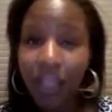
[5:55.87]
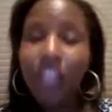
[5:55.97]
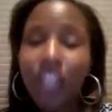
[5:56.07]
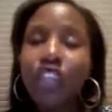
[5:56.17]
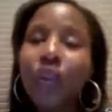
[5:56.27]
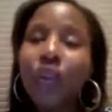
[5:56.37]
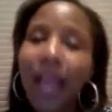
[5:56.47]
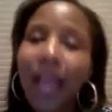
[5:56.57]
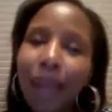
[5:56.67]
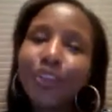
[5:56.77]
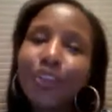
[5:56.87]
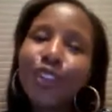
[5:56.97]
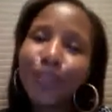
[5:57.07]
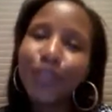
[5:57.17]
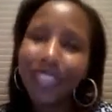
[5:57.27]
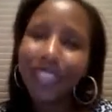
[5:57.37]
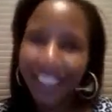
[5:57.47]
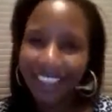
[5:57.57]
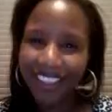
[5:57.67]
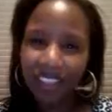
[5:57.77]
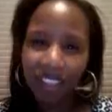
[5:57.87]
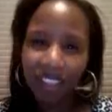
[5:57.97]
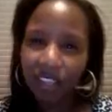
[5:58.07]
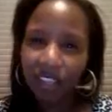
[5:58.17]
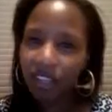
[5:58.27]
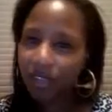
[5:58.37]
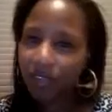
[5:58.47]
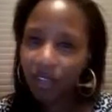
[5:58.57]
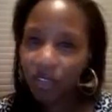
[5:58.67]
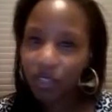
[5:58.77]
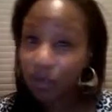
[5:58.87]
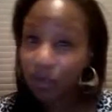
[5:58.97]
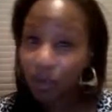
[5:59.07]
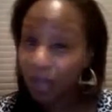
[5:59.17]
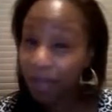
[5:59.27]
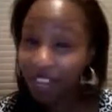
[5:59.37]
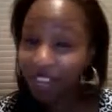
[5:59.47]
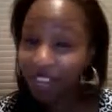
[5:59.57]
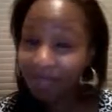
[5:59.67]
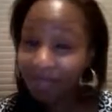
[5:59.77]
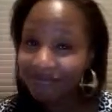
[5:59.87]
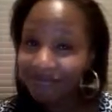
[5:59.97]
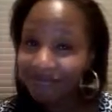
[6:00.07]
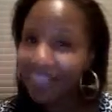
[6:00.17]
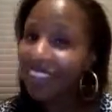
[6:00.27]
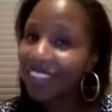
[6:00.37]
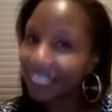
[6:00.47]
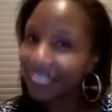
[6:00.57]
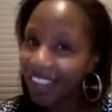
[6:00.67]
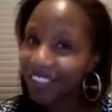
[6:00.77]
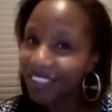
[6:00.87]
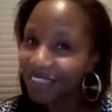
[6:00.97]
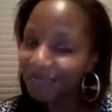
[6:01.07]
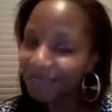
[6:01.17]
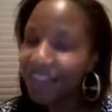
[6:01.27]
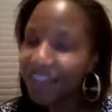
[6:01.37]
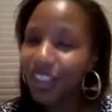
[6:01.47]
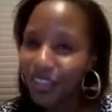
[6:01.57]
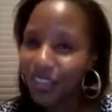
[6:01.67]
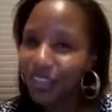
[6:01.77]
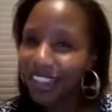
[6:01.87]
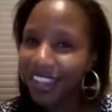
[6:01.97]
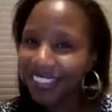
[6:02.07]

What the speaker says: you absolutely can convert your passion into cash. I know you can.